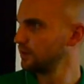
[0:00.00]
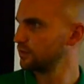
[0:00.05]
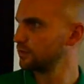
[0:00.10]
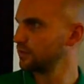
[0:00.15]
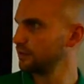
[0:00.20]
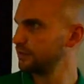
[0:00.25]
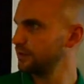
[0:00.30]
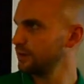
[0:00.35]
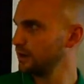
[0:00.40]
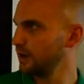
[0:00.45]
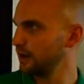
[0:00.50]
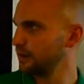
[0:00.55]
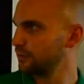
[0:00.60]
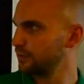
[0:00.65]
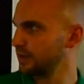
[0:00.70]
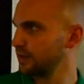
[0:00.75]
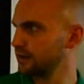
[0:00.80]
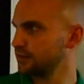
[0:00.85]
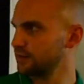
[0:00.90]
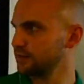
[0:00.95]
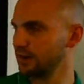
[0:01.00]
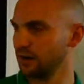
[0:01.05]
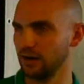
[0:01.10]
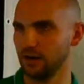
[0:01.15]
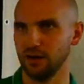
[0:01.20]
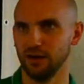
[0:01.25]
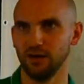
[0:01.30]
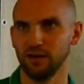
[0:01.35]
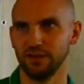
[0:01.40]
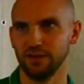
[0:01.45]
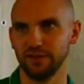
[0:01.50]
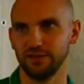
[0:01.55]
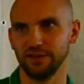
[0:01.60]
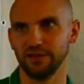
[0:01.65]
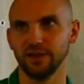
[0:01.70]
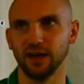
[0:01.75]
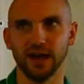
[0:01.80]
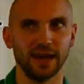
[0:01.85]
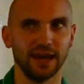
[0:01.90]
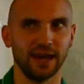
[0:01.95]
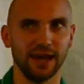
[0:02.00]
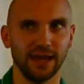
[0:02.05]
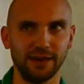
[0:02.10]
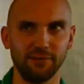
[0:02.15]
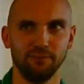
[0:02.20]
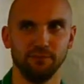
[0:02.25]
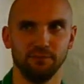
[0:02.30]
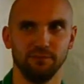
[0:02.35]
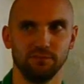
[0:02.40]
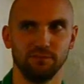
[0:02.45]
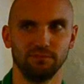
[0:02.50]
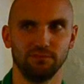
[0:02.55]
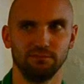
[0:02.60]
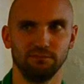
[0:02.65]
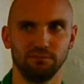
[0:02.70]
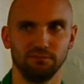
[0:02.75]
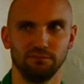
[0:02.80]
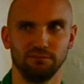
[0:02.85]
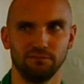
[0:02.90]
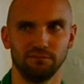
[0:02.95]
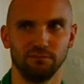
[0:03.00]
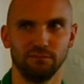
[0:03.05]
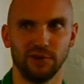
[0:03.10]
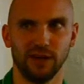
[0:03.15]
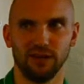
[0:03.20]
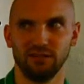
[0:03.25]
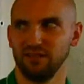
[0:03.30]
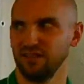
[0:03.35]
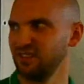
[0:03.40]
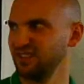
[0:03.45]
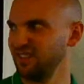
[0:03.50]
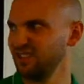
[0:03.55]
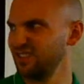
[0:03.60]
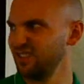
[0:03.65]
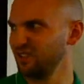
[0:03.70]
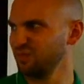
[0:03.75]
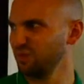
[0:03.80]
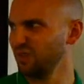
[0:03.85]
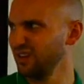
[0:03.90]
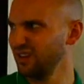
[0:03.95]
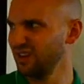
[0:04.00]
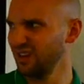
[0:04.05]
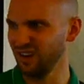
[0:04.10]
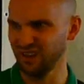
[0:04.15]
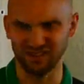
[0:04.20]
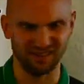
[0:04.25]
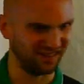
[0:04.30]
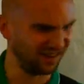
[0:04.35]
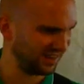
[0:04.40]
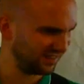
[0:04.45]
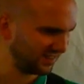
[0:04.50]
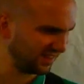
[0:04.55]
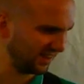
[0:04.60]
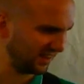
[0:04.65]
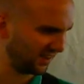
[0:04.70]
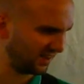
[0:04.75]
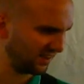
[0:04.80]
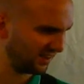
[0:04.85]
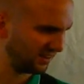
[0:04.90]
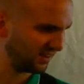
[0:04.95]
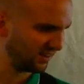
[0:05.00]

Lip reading: So if you know how to play guitar, this is kind of lame. Right? Because it's just one note, that's it.